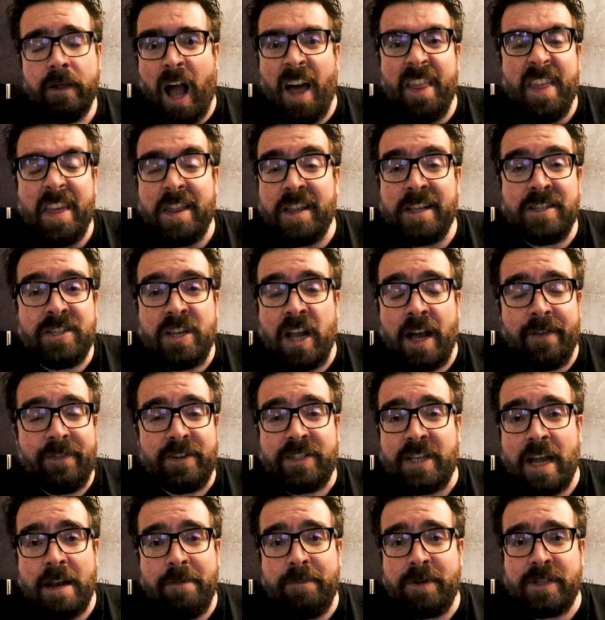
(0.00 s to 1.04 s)
and then there's the other
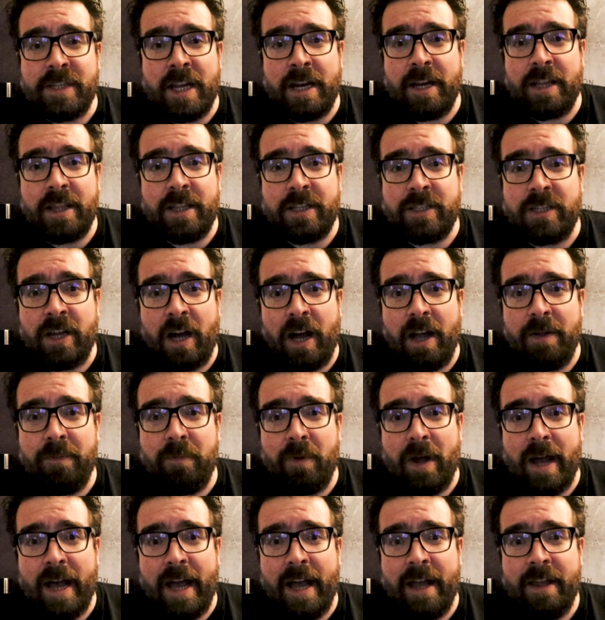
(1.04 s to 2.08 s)
10% of the time
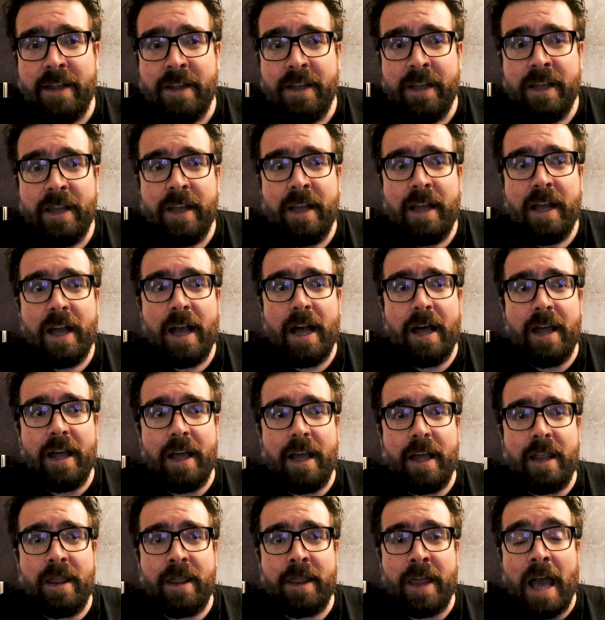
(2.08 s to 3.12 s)
where
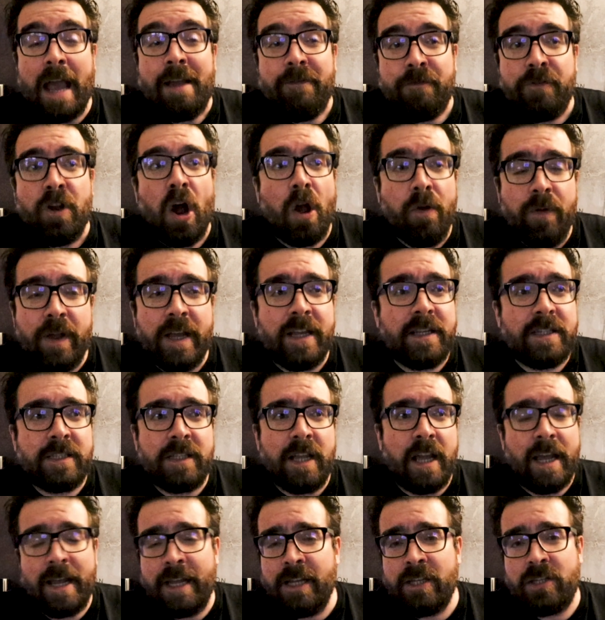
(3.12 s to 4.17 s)
they've noticed
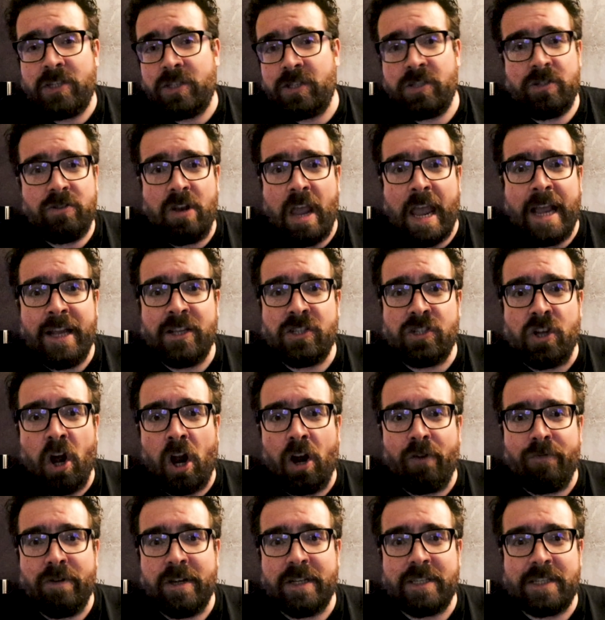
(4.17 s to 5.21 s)
that his his
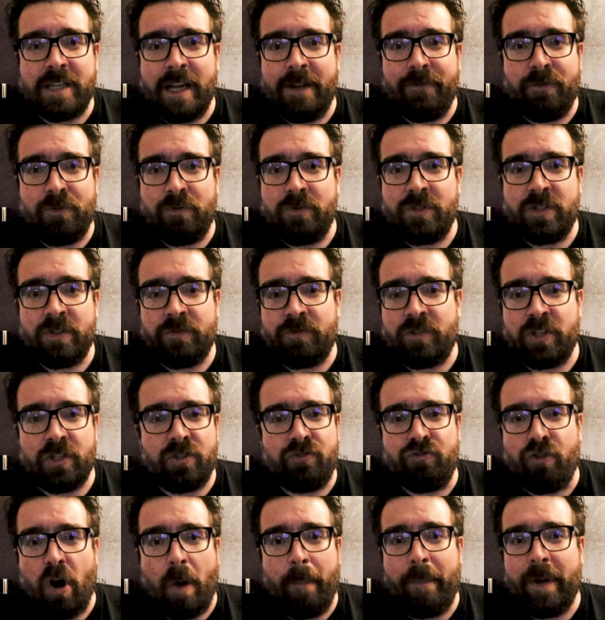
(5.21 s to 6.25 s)
tolerance levels are
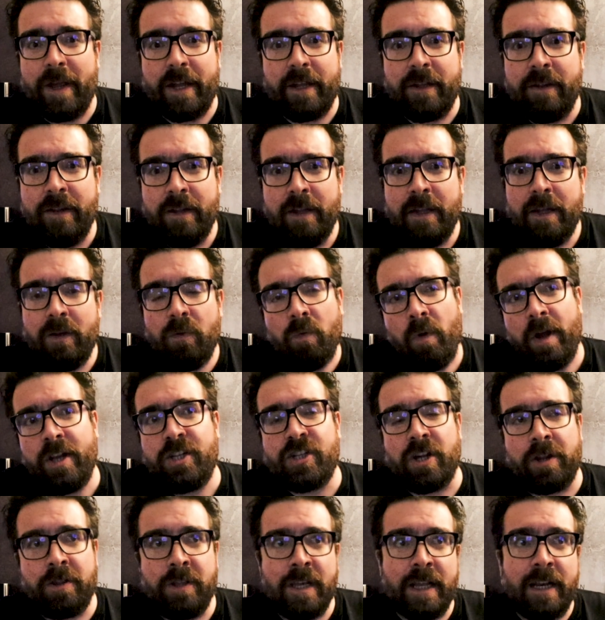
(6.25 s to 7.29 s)
just dropping,
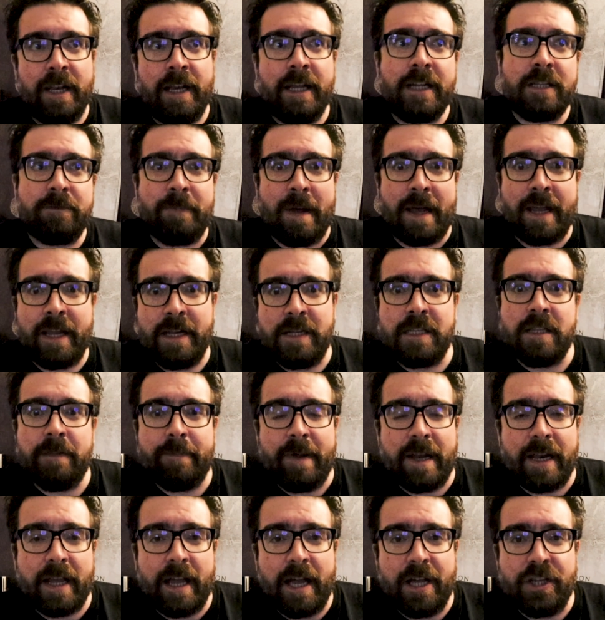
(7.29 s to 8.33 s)
which I think links back into the
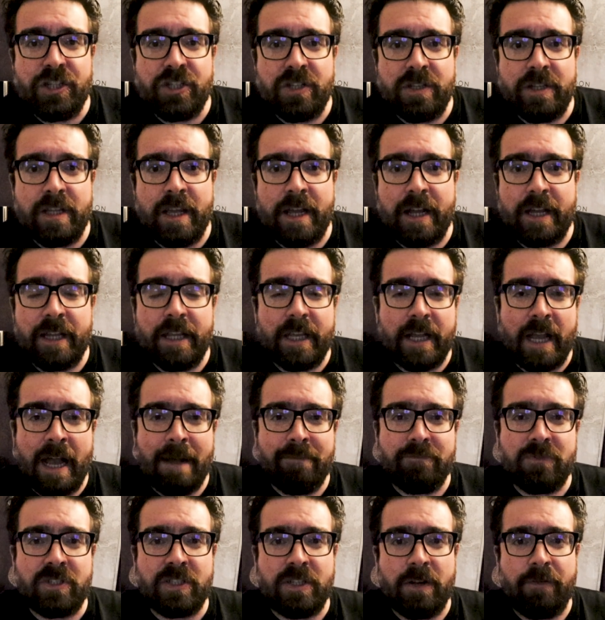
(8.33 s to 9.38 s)
medication thing and the
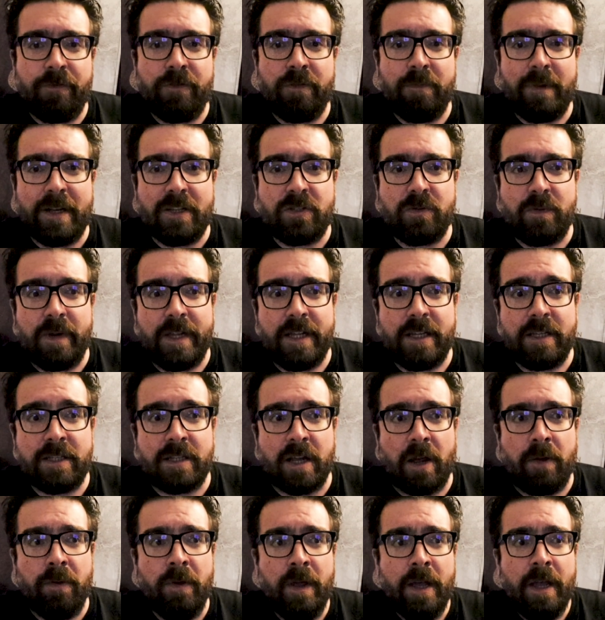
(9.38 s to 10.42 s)
CAMHS stuff from last week.
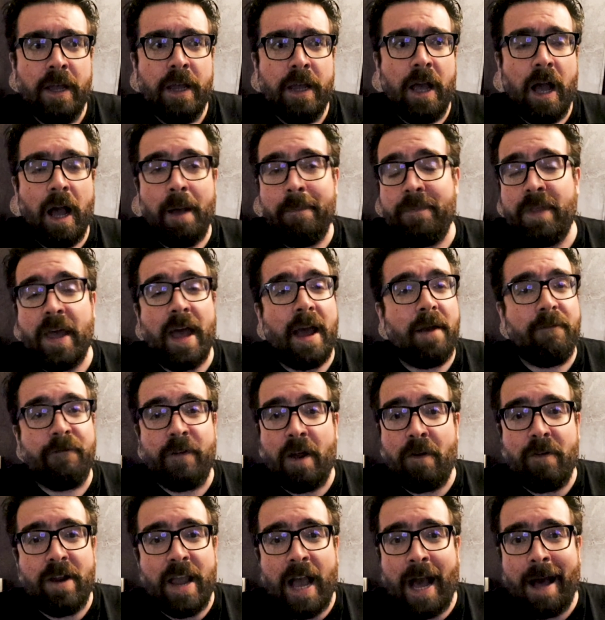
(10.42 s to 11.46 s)
So, and they're
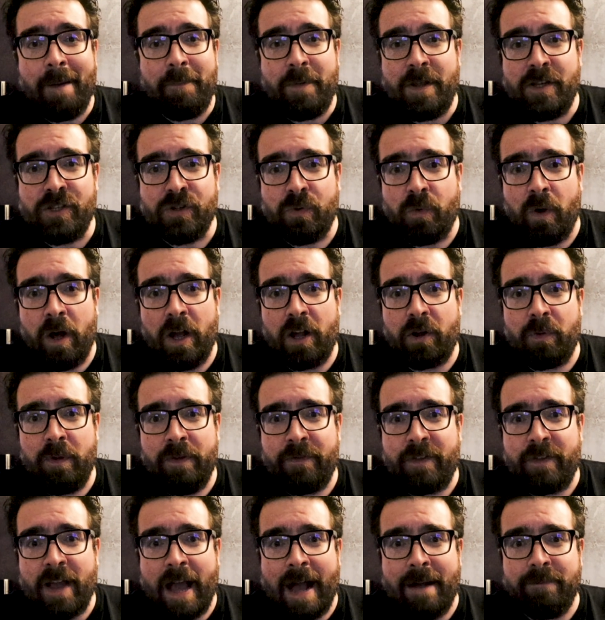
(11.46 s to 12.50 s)
very happy to work
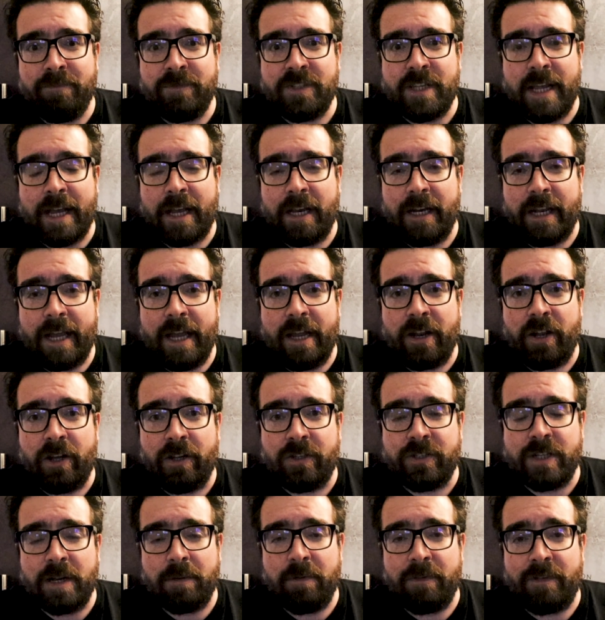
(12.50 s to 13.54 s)
with CAMHS. They're going to get in
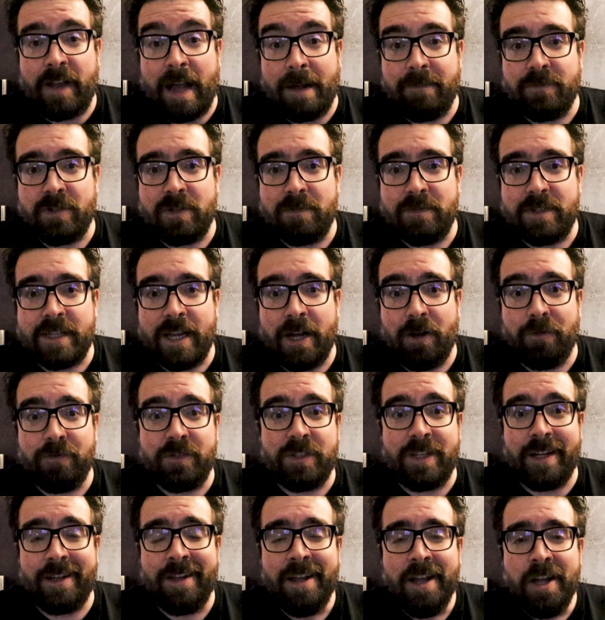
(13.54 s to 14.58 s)
contact with CAMHS themselves
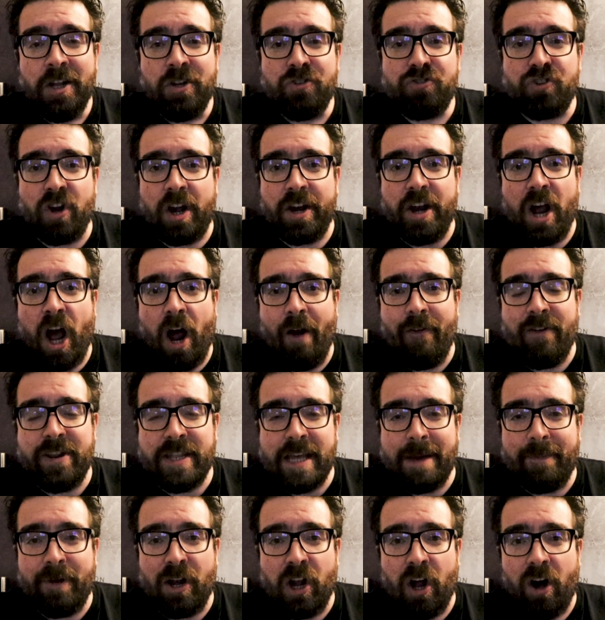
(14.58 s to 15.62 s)
to try and hurry
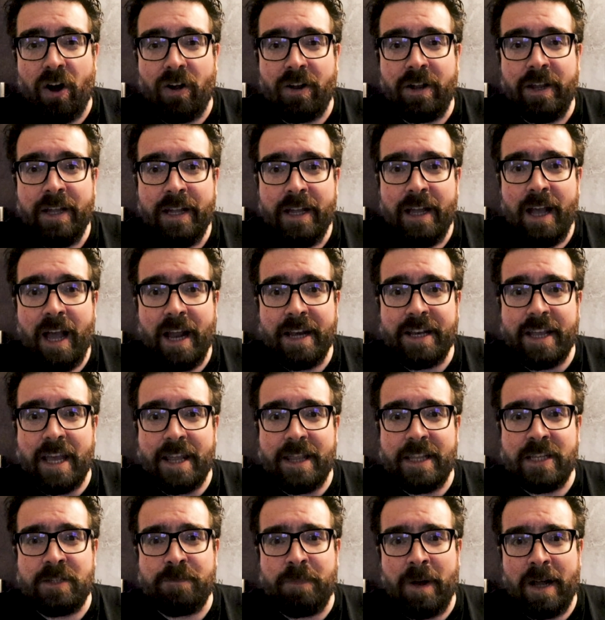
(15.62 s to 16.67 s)
them along and get
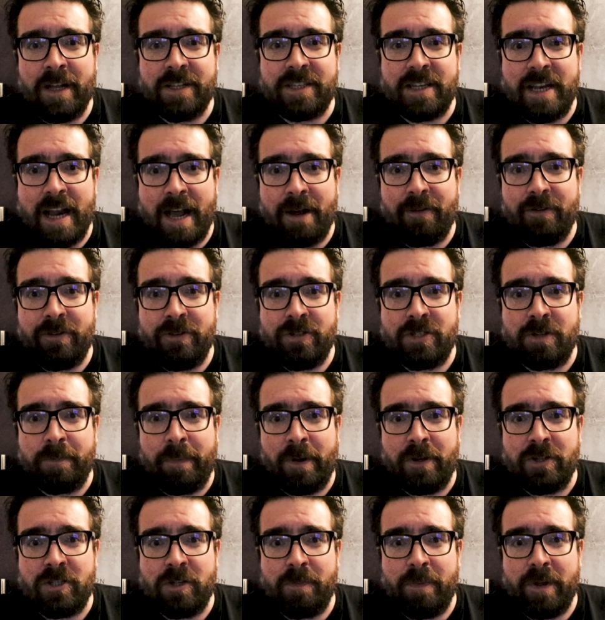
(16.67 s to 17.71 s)
this person out who's
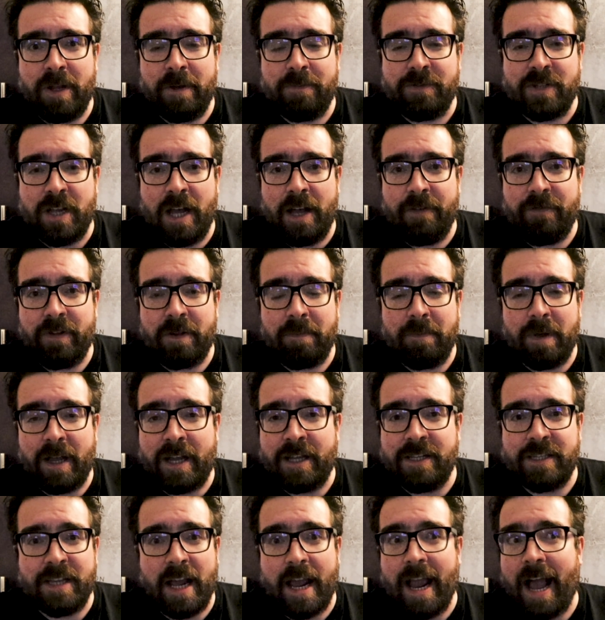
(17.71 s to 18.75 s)
supposed to be observing
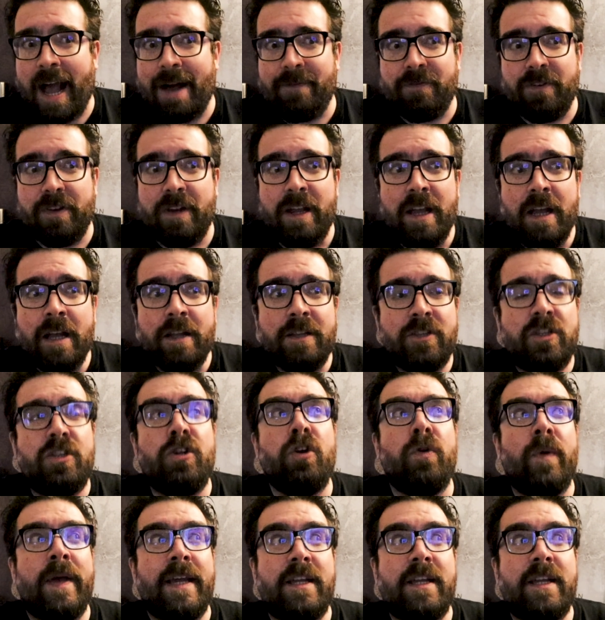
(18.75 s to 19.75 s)
because they haven't. Two